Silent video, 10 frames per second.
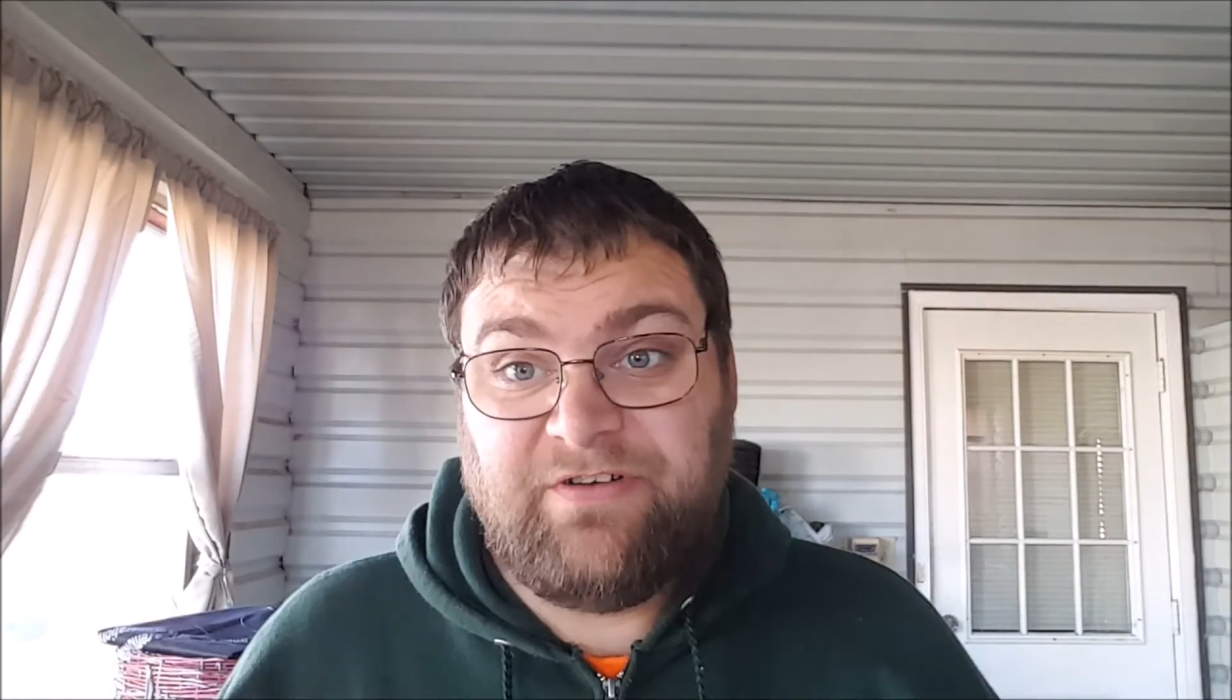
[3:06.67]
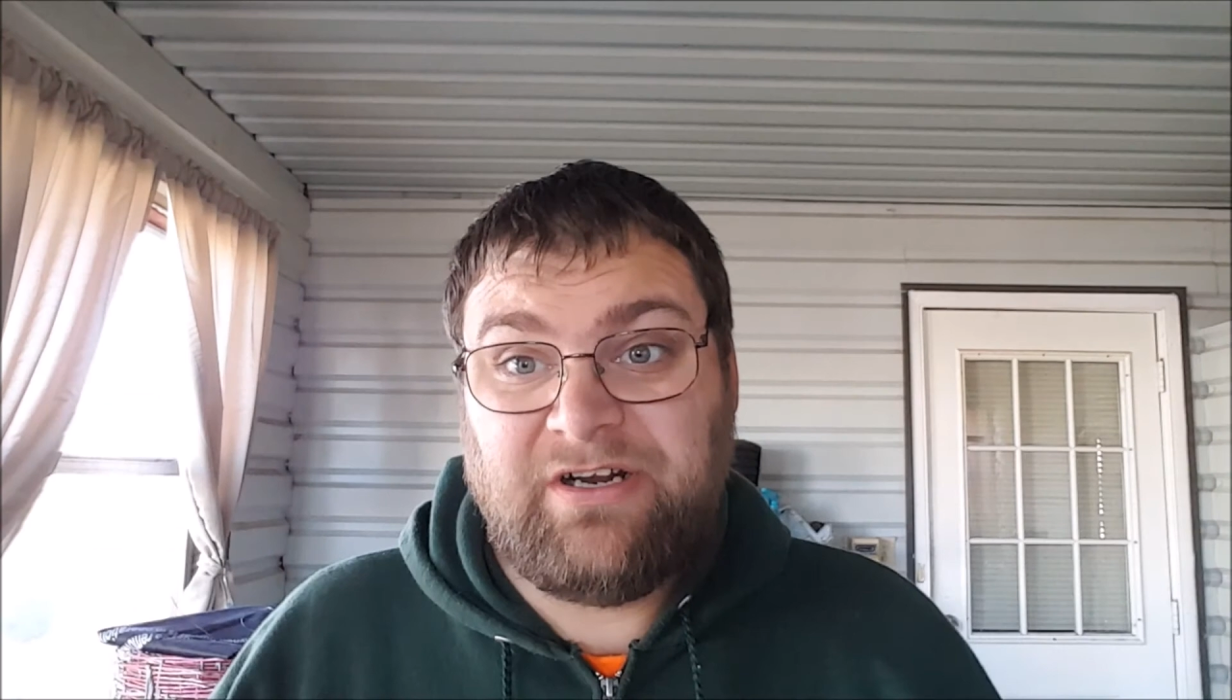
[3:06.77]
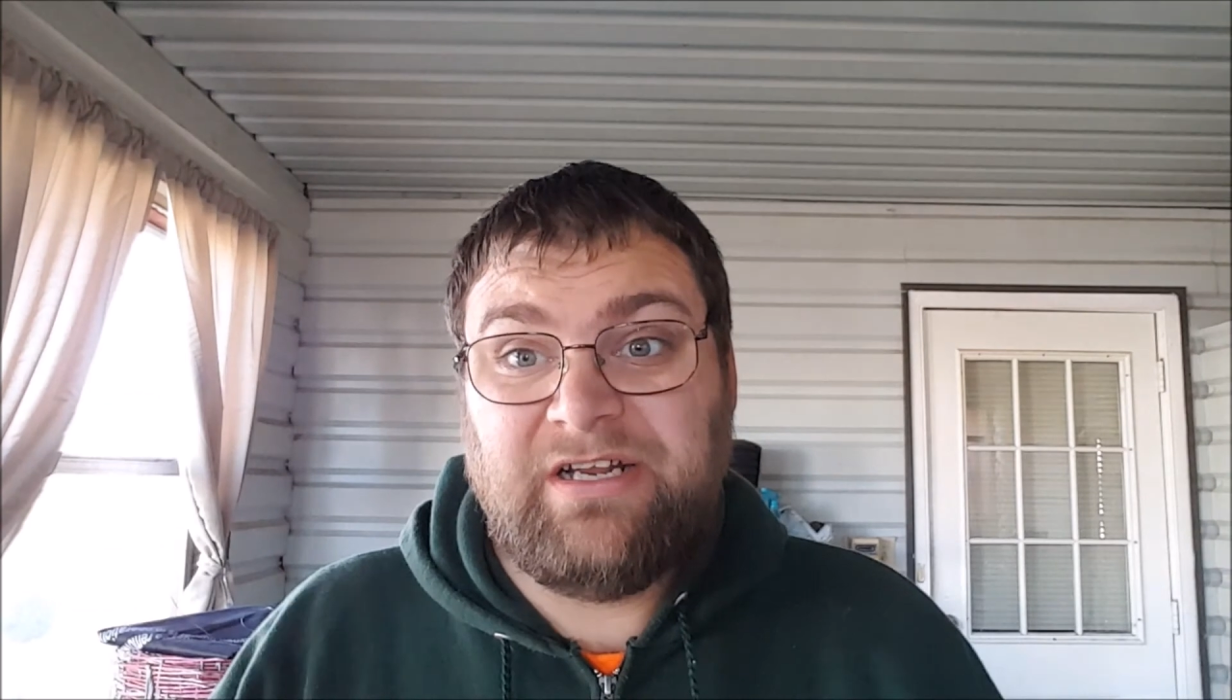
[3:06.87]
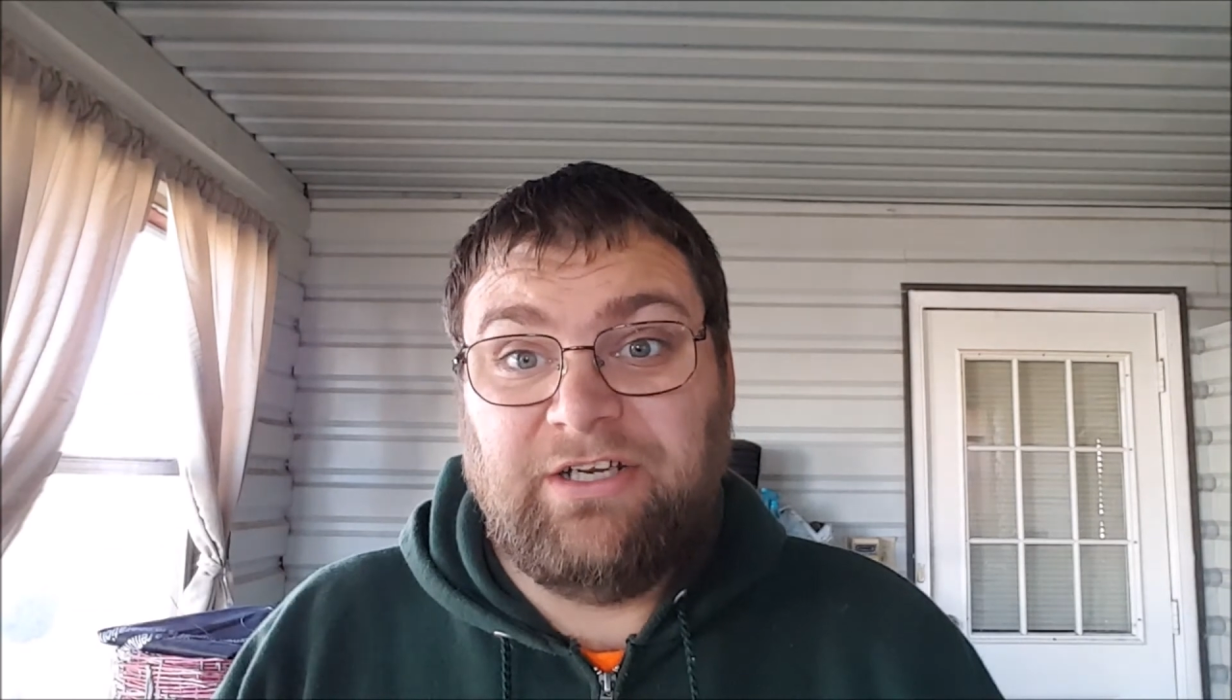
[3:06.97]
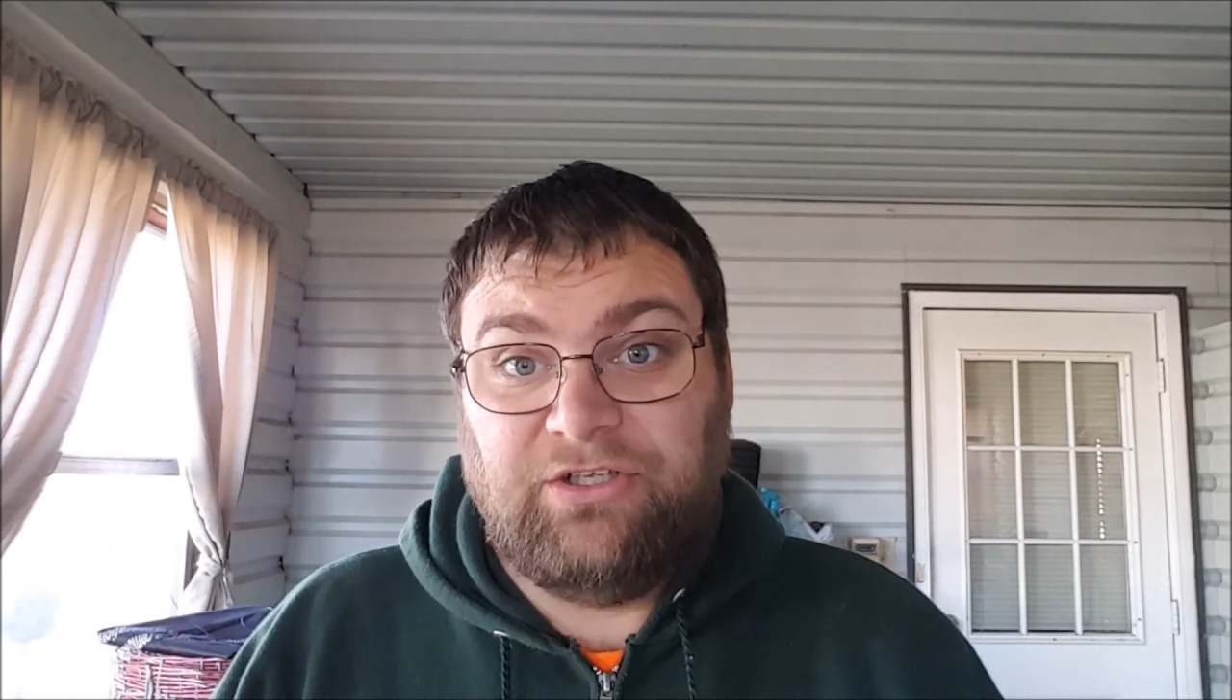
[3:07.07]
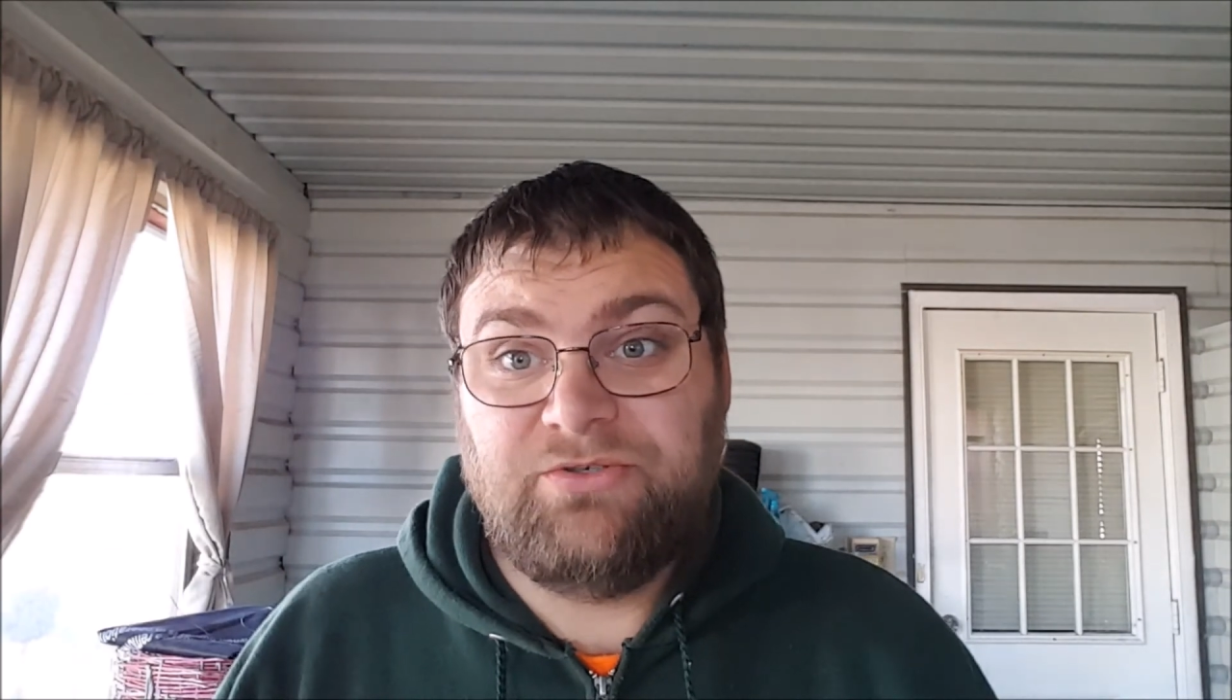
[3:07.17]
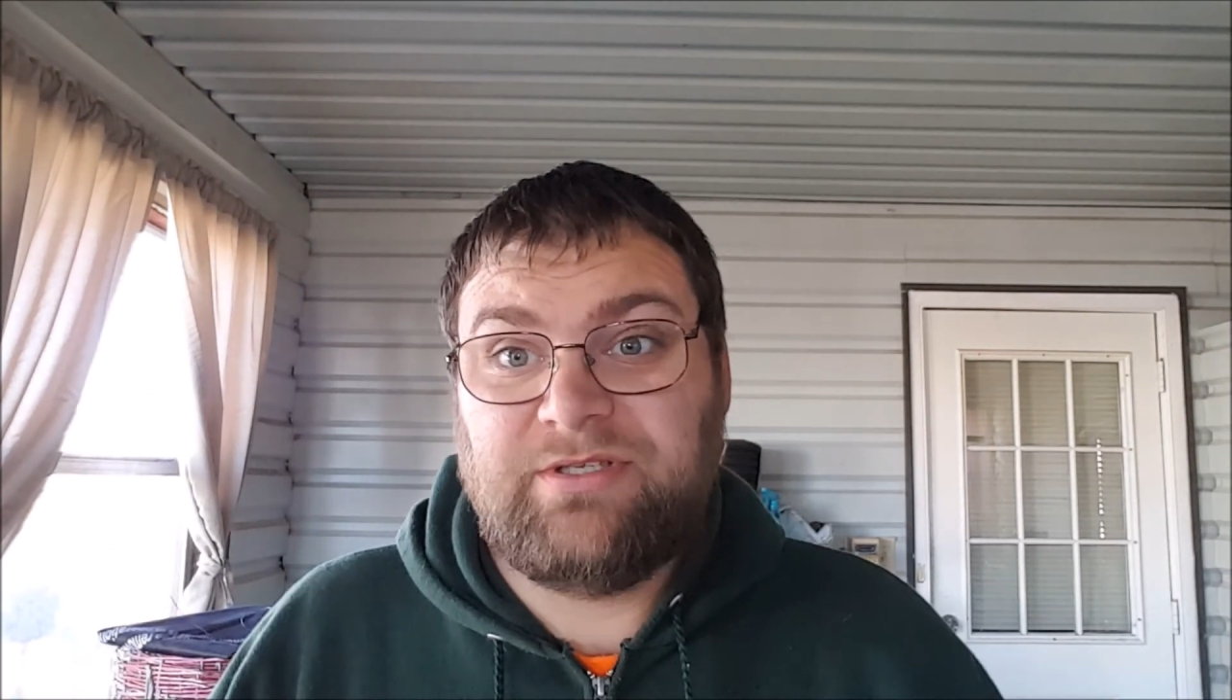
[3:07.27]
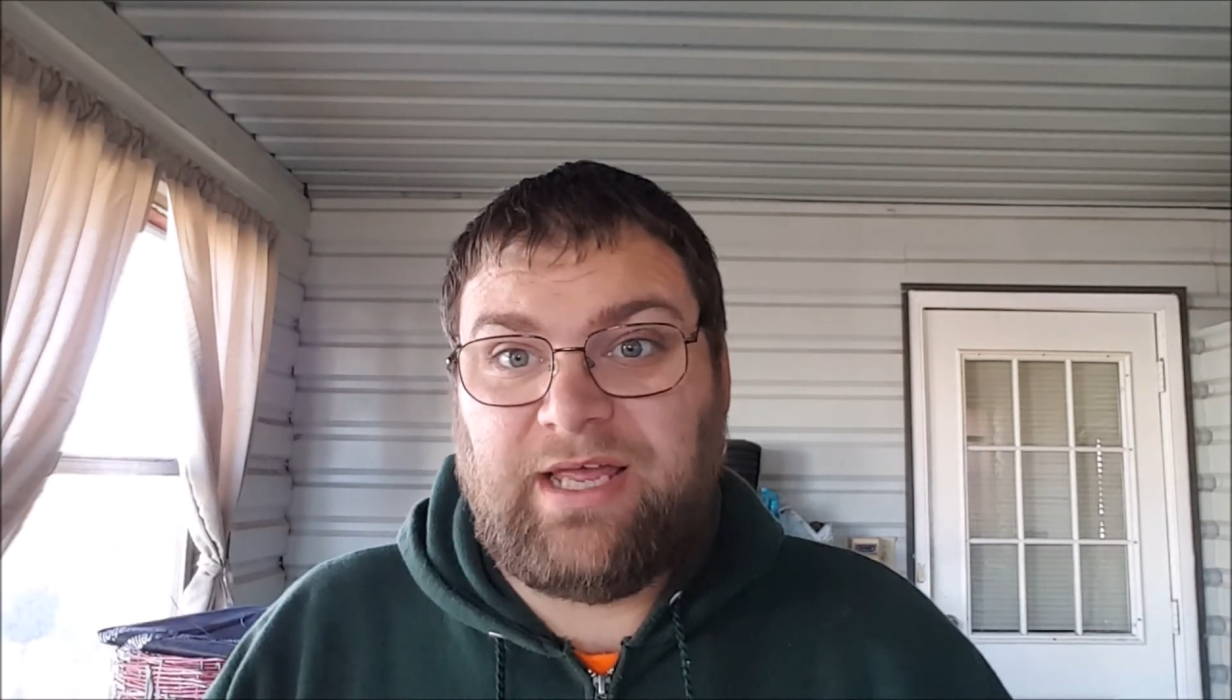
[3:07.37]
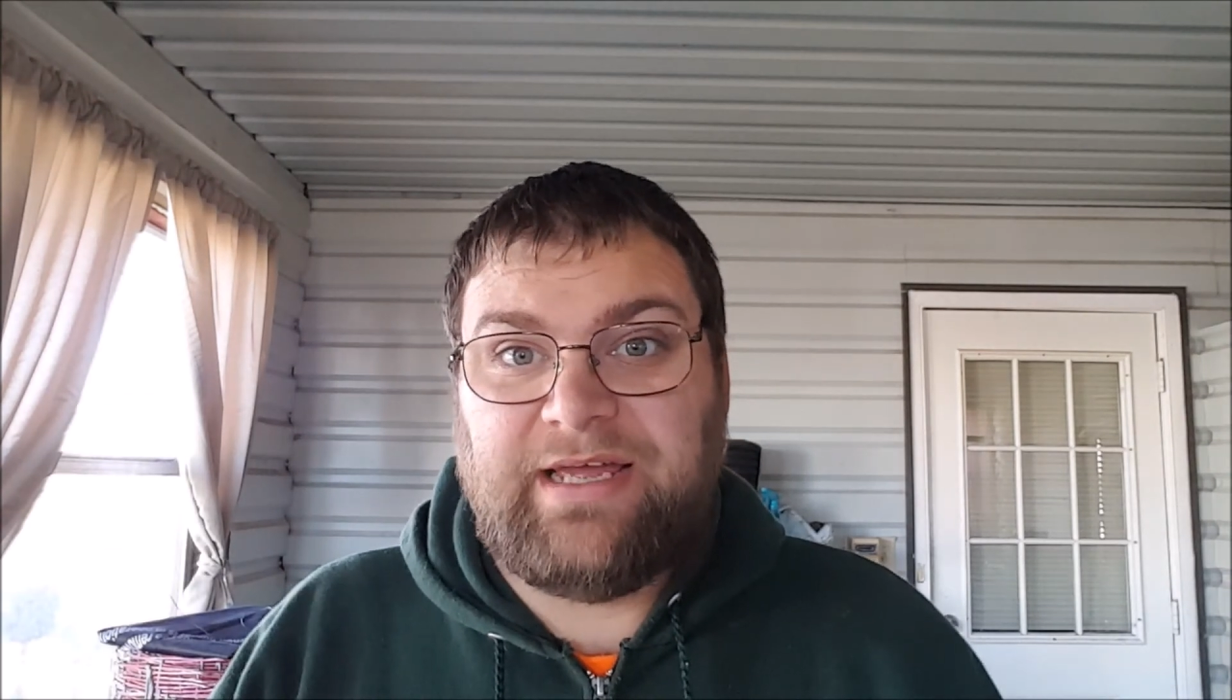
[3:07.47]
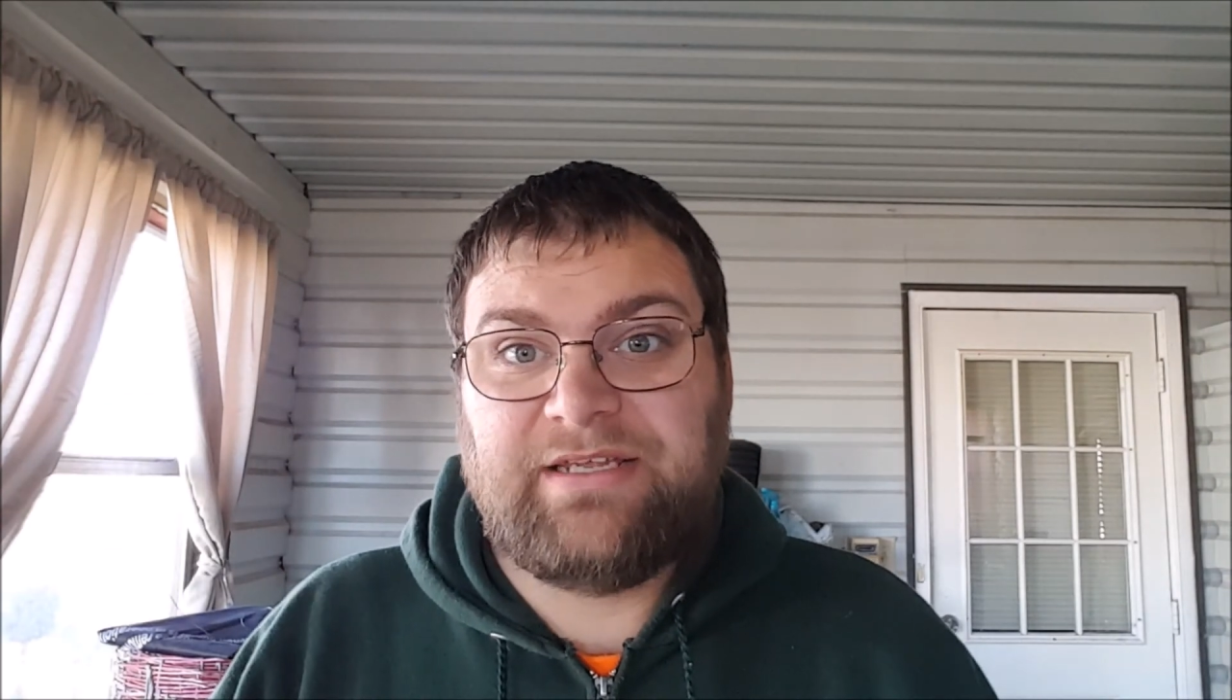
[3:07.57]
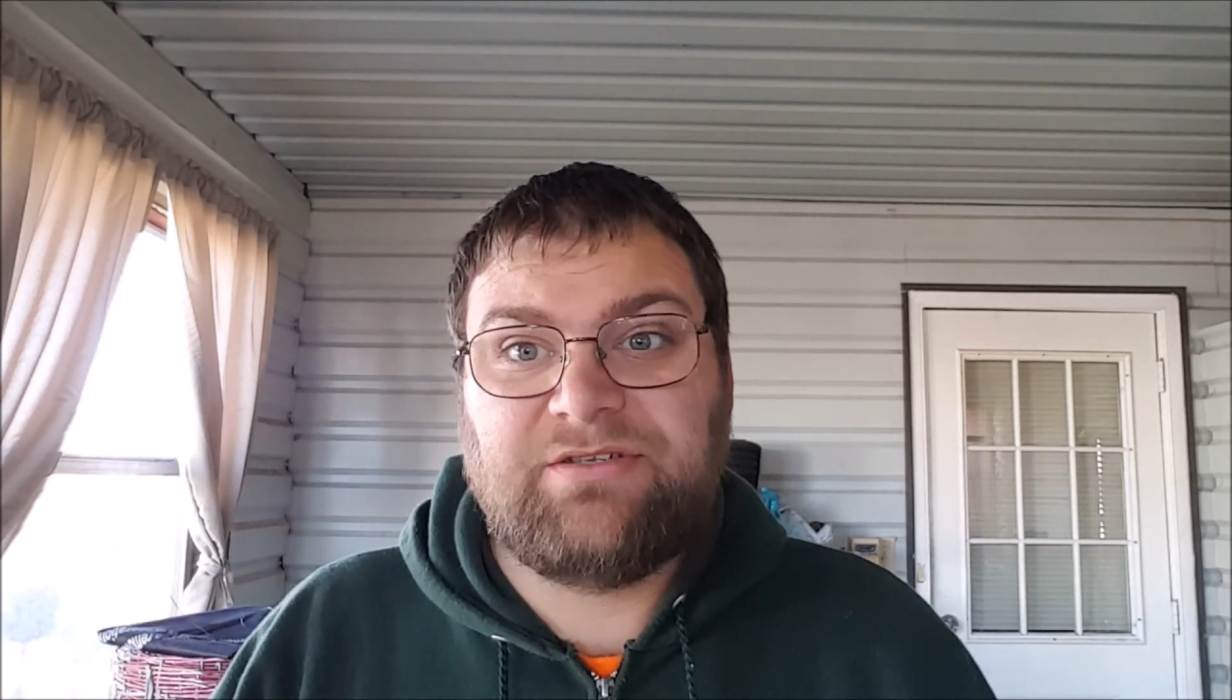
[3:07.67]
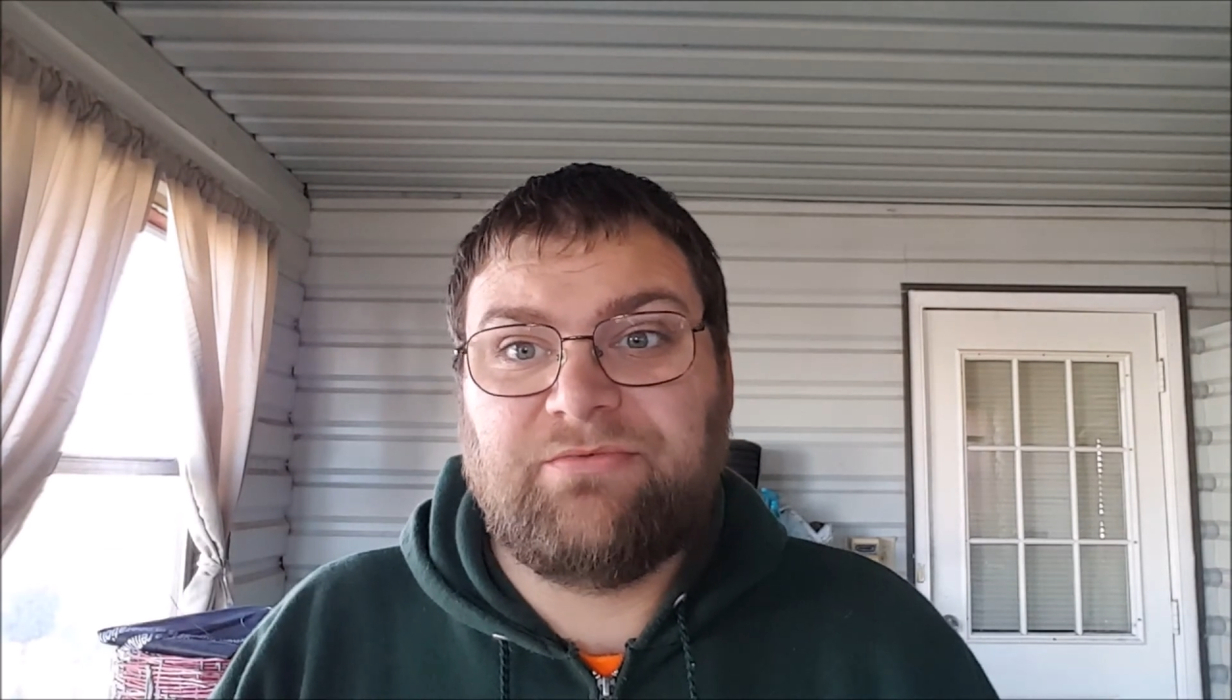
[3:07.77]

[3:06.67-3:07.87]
very loose ice